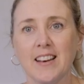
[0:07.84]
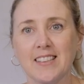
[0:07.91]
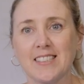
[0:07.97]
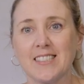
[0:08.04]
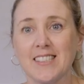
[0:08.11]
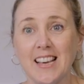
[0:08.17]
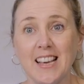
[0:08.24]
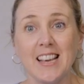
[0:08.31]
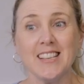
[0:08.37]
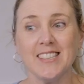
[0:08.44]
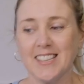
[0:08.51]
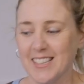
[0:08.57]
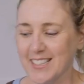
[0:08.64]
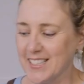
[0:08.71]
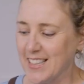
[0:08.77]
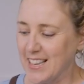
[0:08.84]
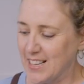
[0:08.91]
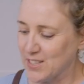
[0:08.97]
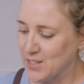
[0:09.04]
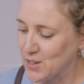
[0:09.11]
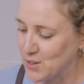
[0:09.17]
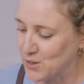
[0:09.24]
it's as easy as
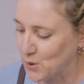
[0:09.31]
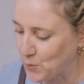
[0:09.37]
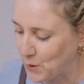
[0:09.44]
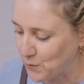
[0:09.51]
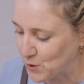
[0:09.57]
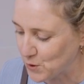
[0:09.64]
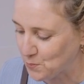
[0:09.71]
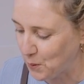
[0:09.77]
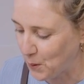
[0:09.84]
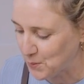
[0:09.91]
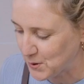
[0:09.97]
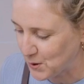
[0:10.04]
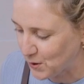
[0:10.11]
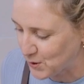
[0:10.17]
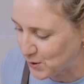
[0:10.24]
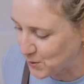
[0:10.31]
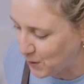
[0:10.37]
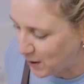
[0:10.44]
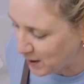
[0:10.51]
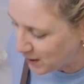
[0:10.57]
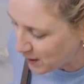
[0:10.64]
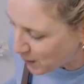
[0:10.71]
this. So we've just popped it onto
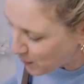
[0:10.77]
our